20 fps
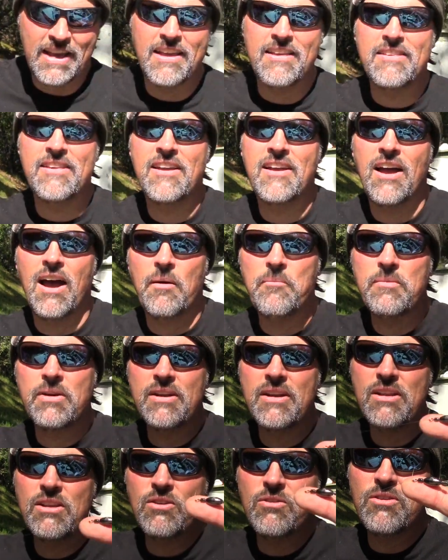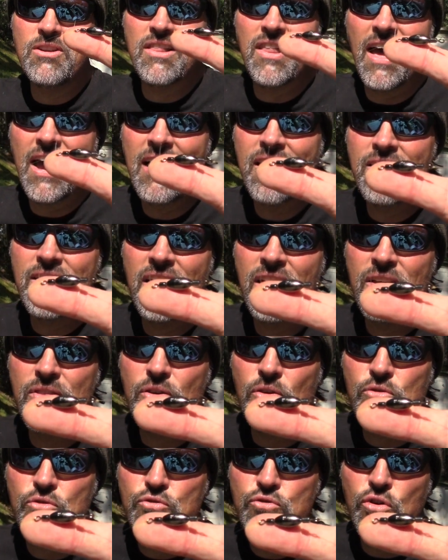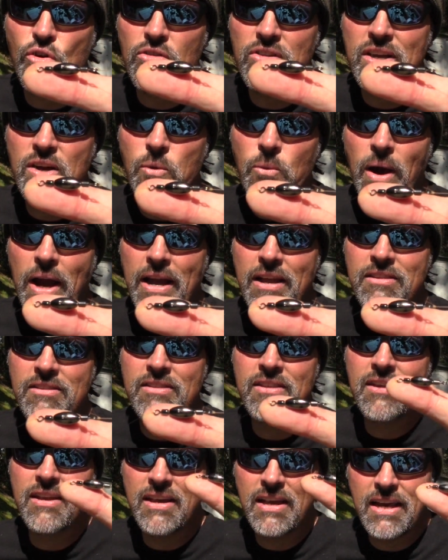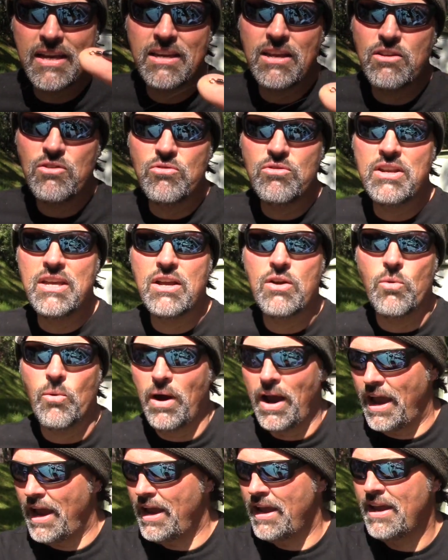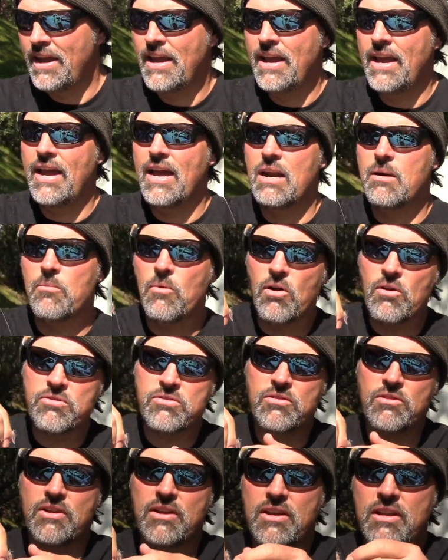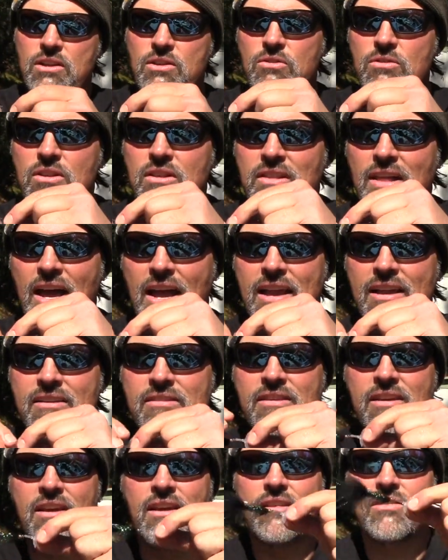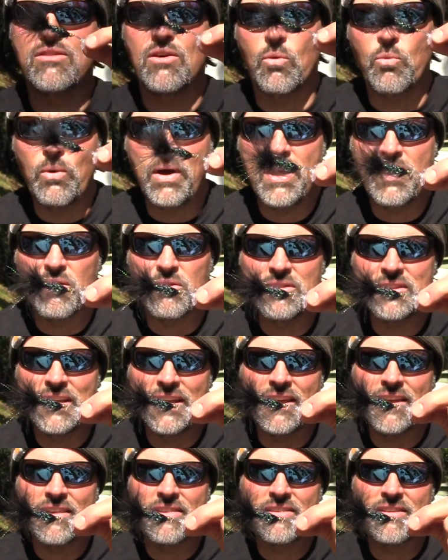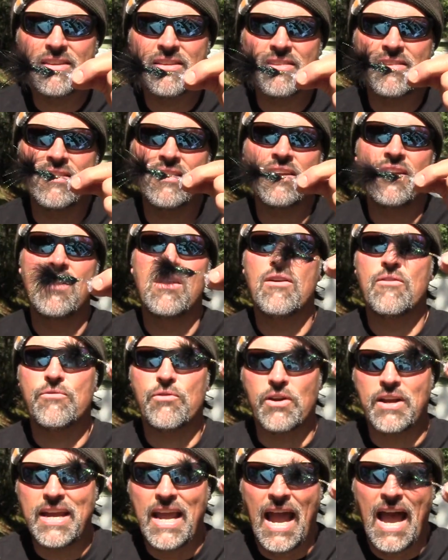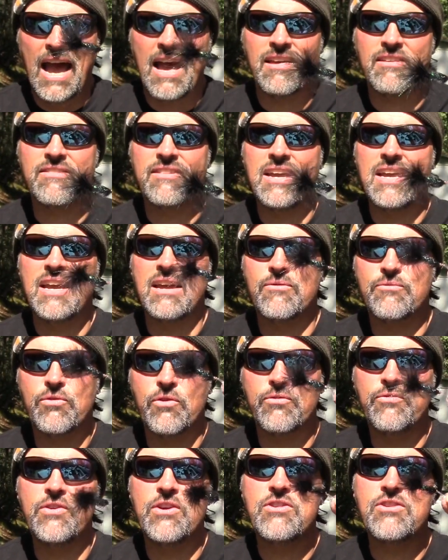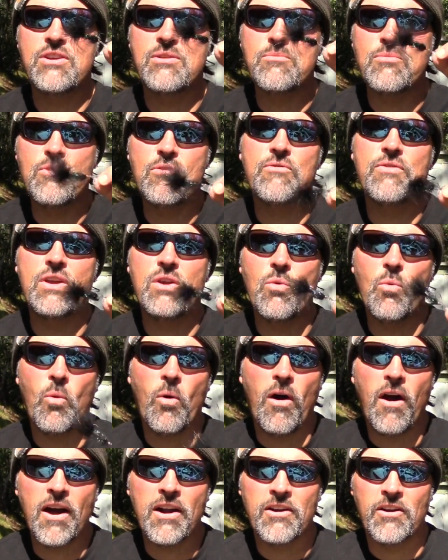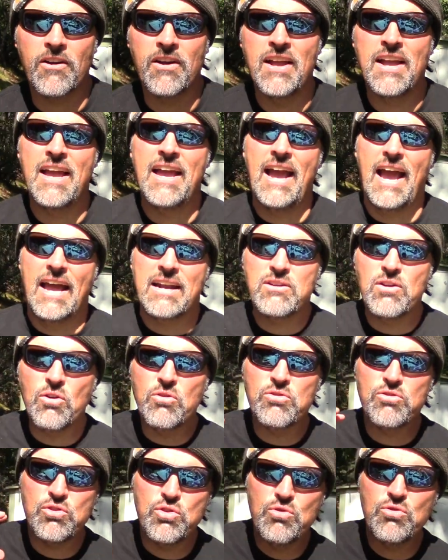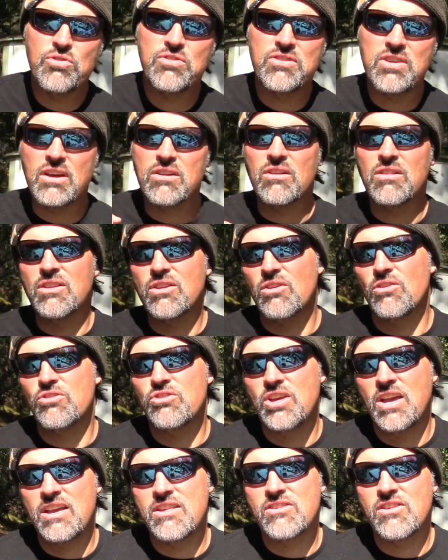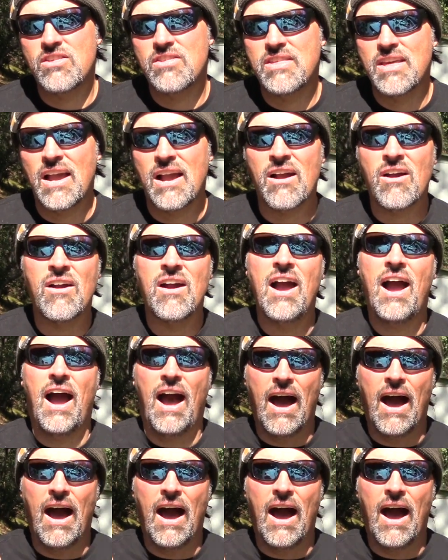is I'm going to utilize those trolling weights in a unique way, and I'm also going to utilize the wiggle discs for casting and for fishing moving water, and those two subtle little changes there,